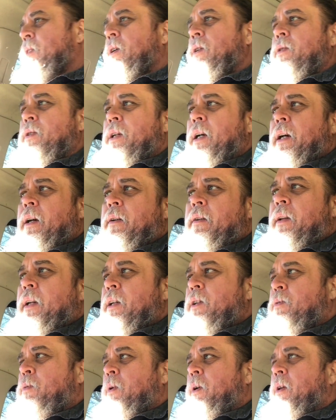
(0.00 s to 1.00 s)
goes out,
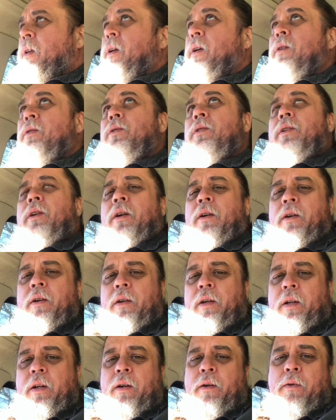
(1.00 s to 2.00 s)
that's one of those,
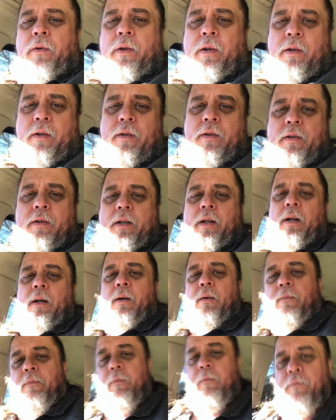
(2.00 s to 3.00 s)

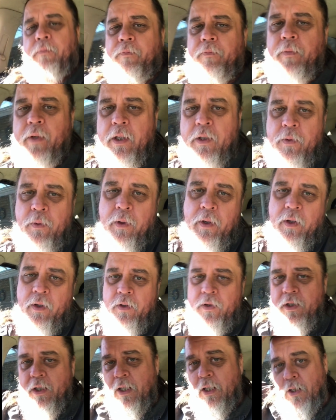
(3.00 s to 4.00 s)
that's one of
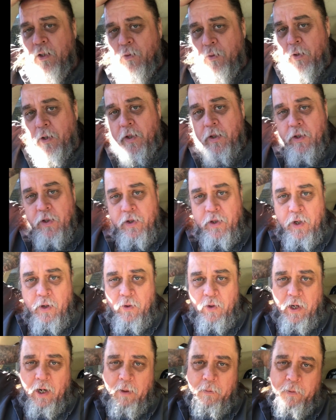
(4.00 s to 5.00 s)
those things where you just
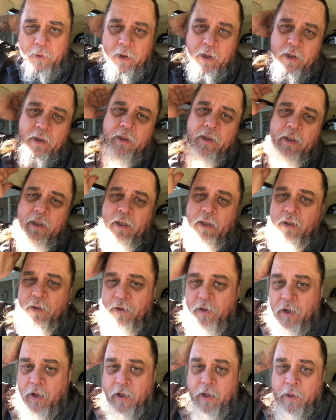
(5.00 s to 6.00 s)
don't operate the
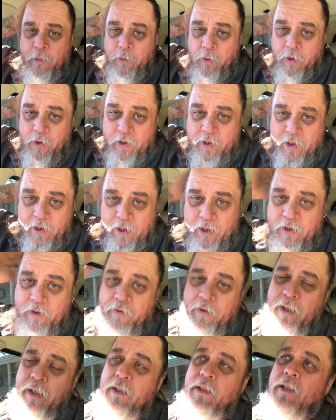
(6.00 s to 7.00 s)
truck anymore until it
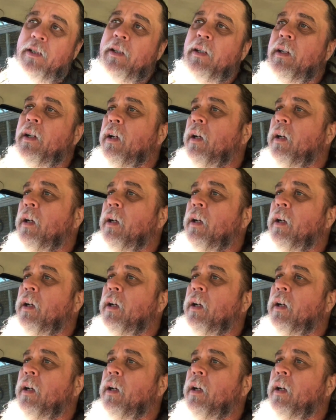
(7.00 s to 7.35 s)
gets fixed.